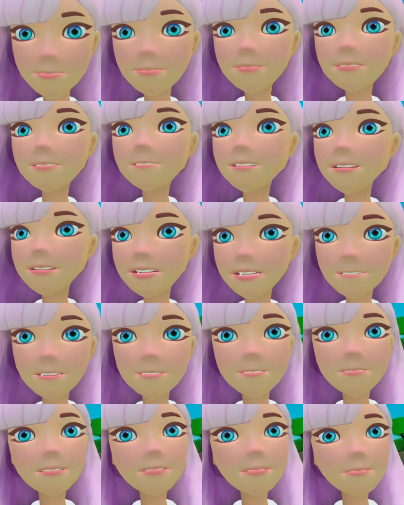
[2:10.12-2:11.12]
them that some
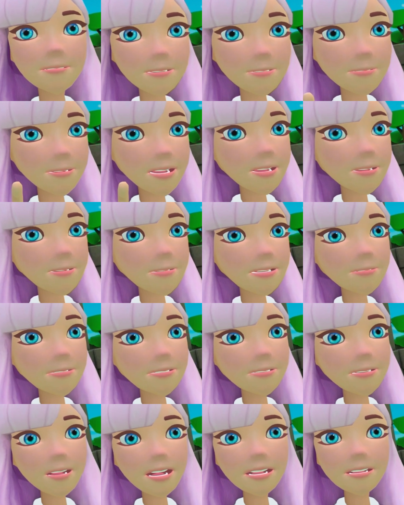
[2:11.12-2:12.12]
will be taken while
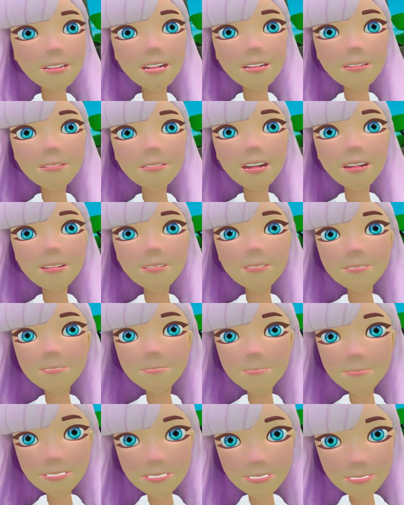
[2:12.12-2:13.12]
others will be
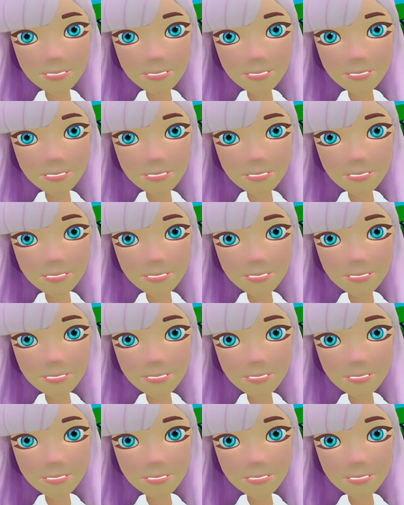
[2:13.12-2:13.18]
left